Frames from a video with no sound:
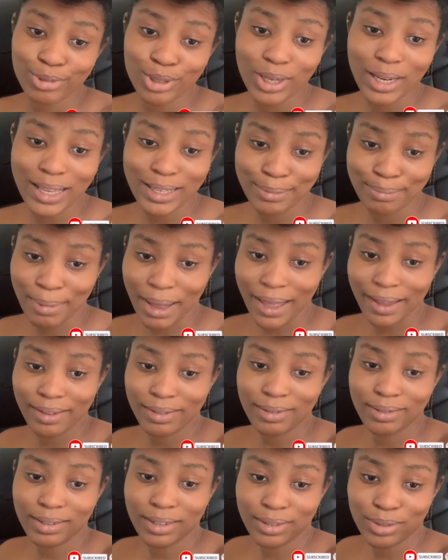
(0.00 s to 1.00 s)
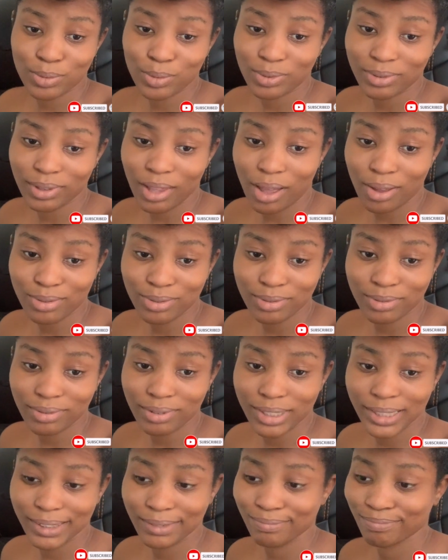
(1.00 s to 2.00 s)
Let's buy it. It's
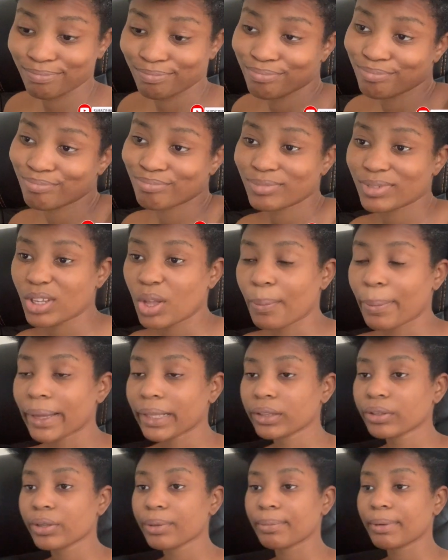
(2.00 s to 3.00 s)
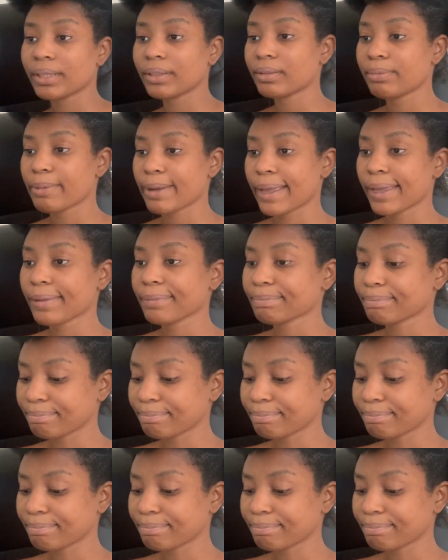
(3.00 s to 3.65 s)
1,003. Not bad, not bad. Bye.